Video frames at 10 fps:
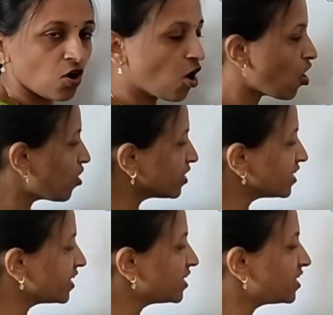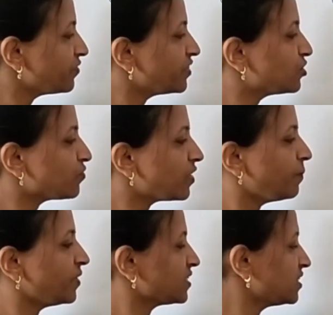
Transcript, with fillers: on individual bits.